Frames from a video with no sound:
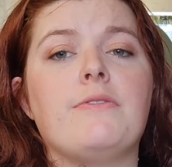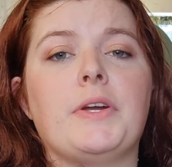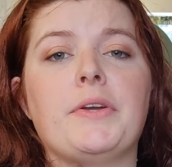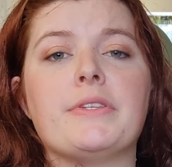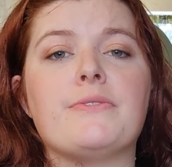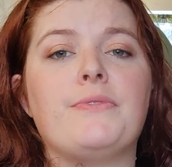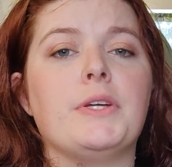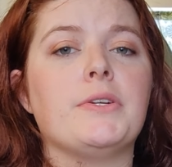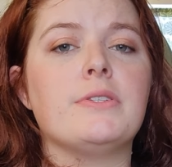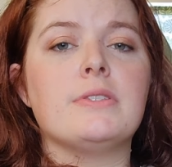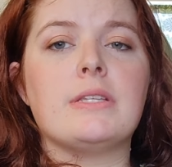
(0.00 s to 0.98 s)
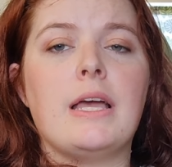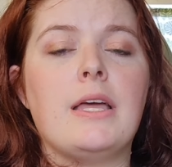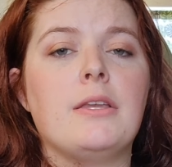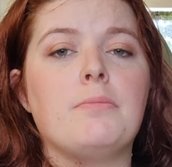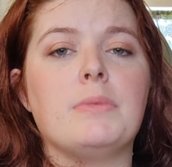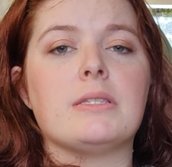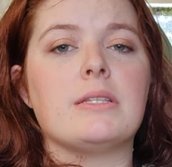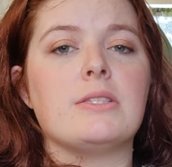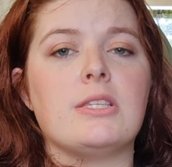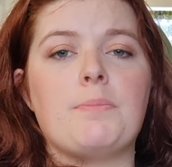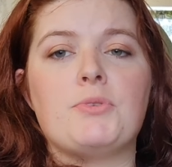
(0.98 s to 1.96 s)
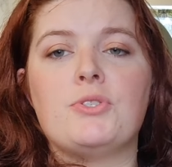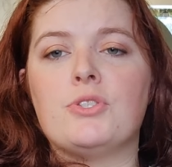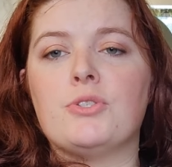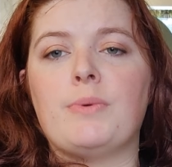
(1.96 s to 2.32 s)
the various fears and misconceptions